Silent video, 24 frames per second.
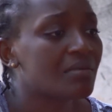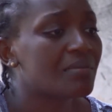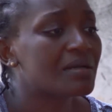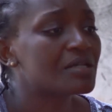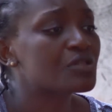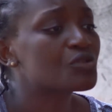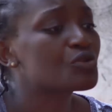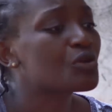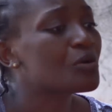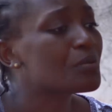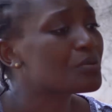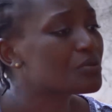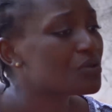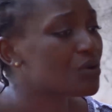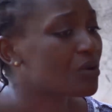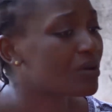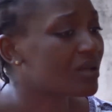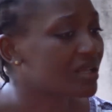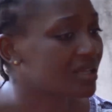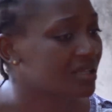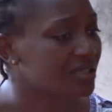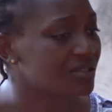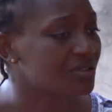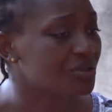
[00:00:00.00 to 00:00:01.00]
Mama, stop
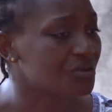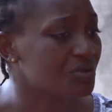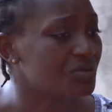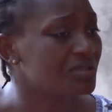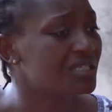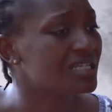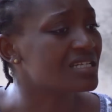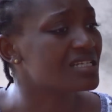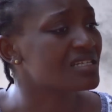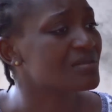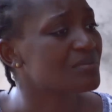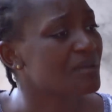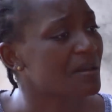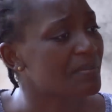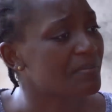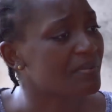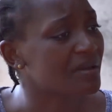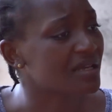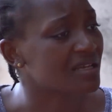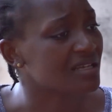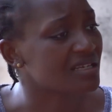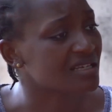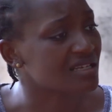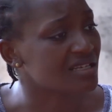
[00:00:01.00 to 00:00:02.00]
talking. You know there's pepper
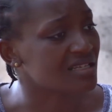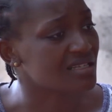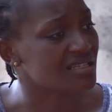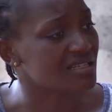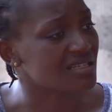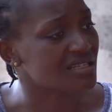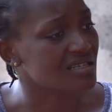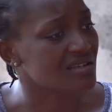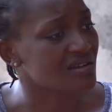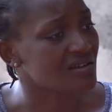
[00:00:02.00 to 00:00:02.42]
in it.